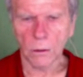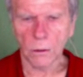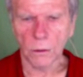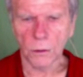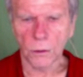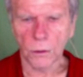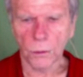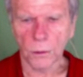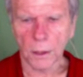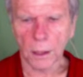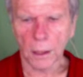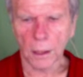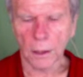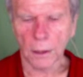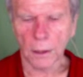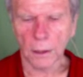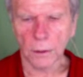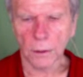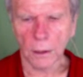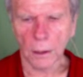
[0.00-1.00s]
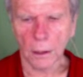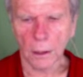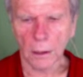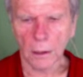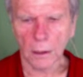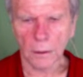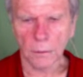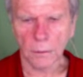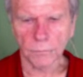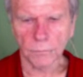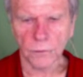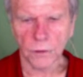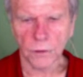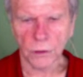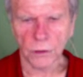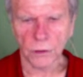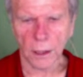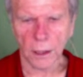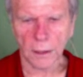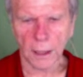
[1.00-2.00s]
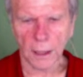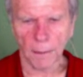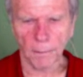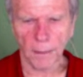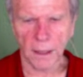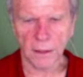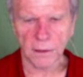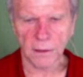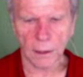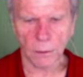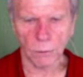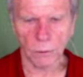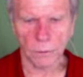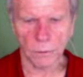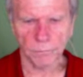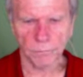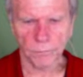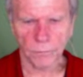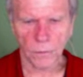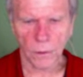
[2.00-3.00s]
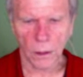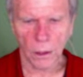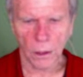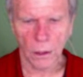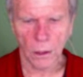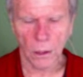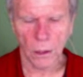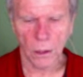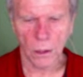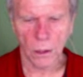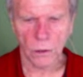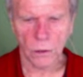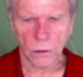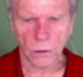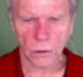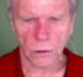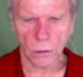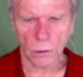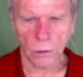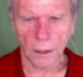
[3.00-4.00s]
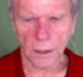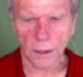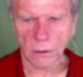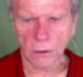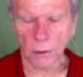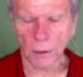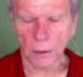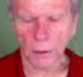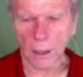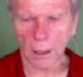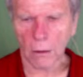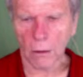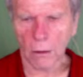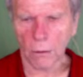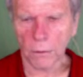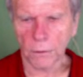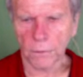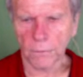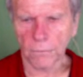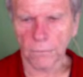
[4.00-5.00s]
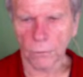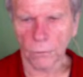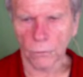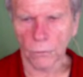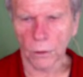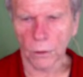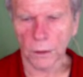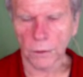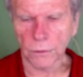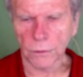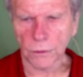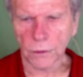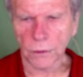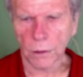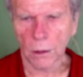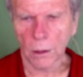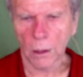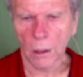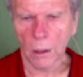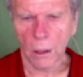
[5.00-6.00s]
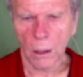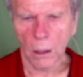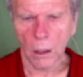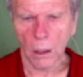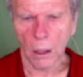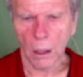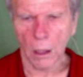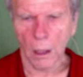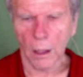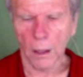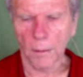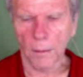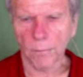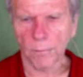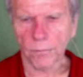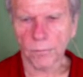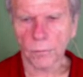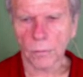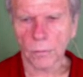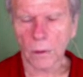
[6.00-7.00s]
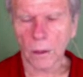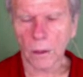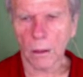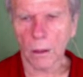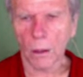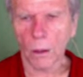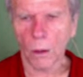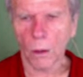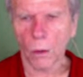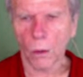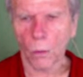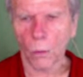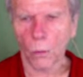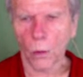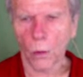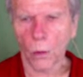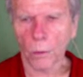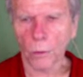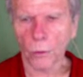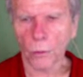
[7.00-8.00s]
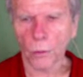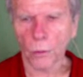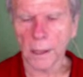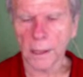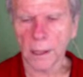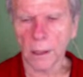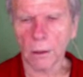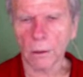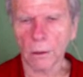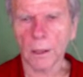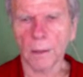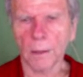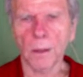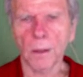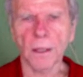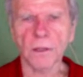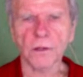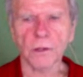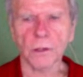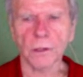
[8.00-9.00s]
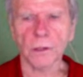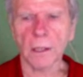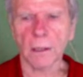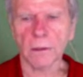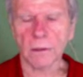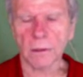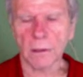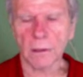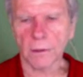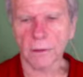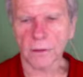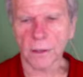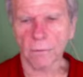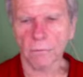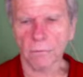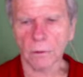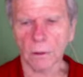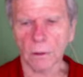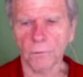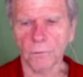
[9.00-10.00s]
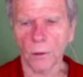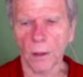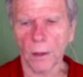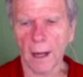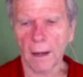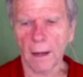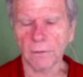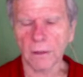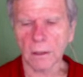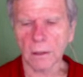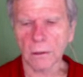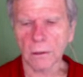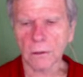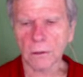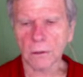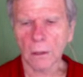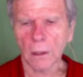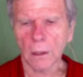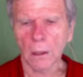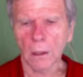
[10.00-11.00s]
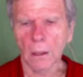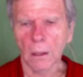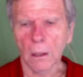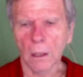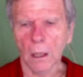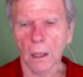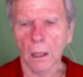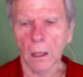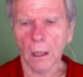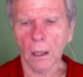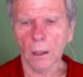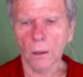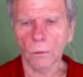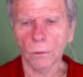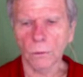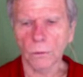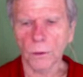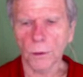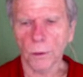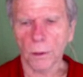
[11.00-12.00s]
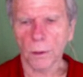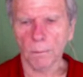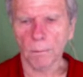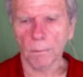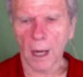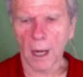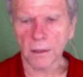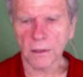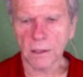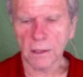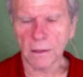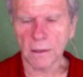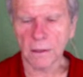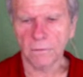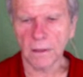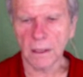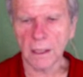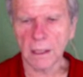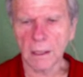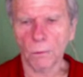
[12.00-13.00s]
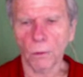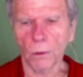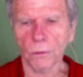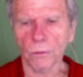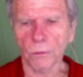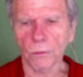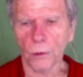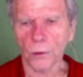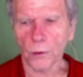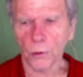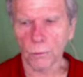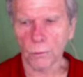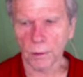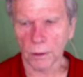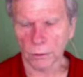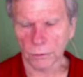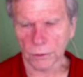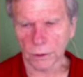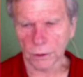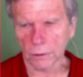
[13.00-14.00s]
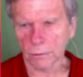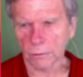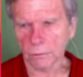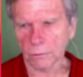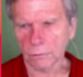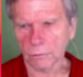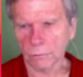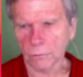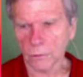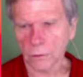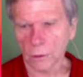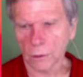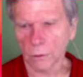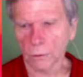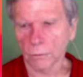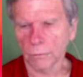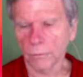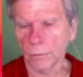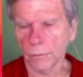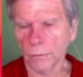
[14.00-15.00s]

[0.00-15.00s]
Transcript: you can just get that basic one. So let's look at all the different ones. While we're right here, let me mention, and several of you have these, you can buy a TV with Roku built in. So